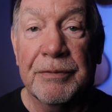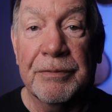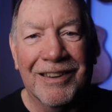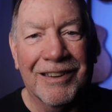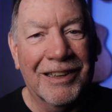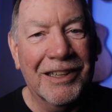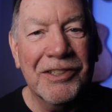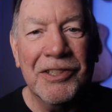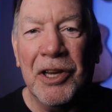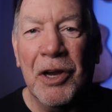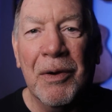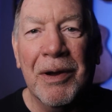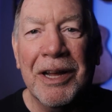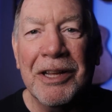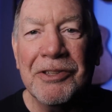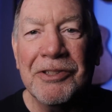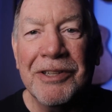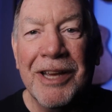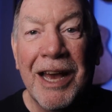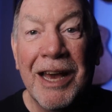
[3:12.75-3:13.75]
Let's go
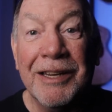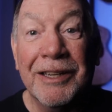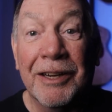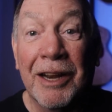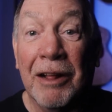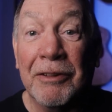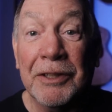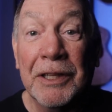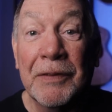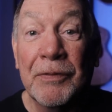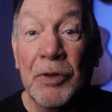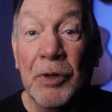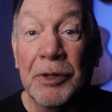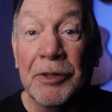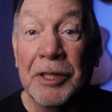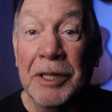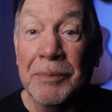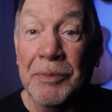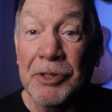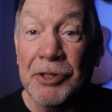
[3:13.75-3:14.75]
outside and I'll give you a
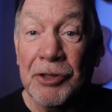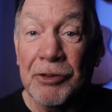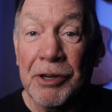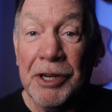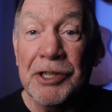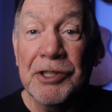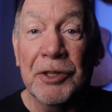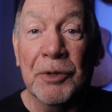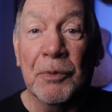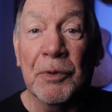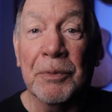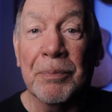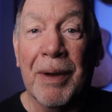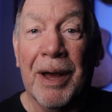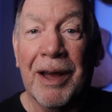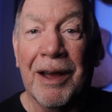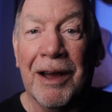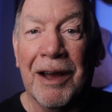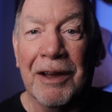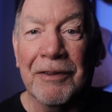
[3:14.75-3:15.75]
demonstration with
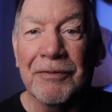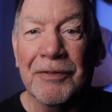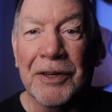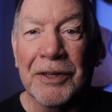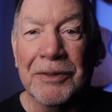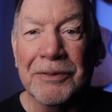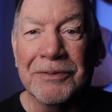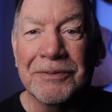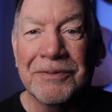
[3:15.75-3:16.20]
my iPhone.